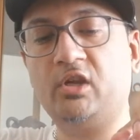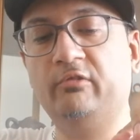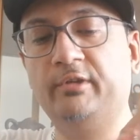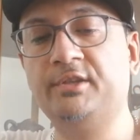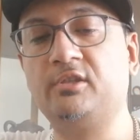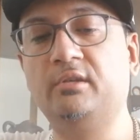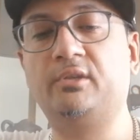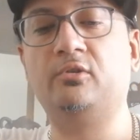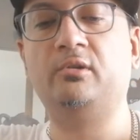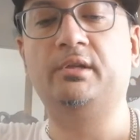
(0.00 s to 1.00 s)
rinse or
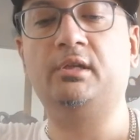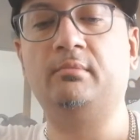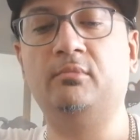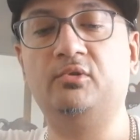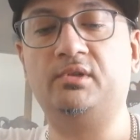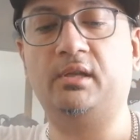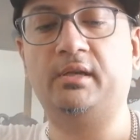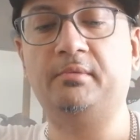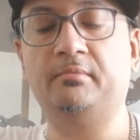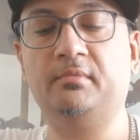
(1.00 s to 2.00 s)
liqueur in the cup most of the
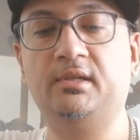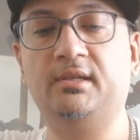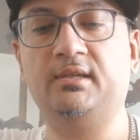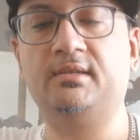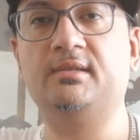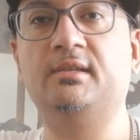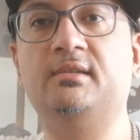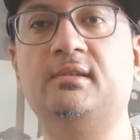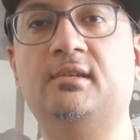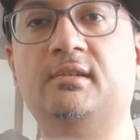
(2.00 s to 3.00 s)
time,
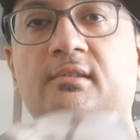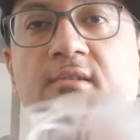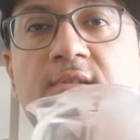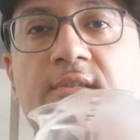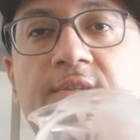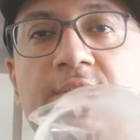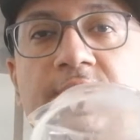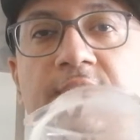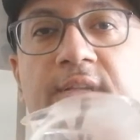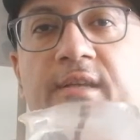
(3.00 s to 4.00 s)
since
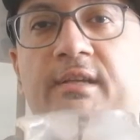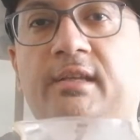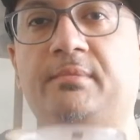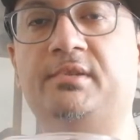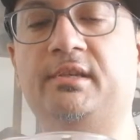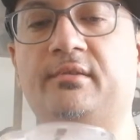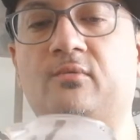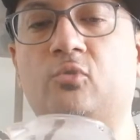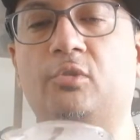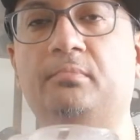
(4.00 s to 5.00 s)
it keeps it
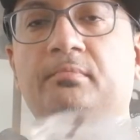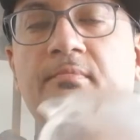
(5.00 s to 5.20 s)
warm.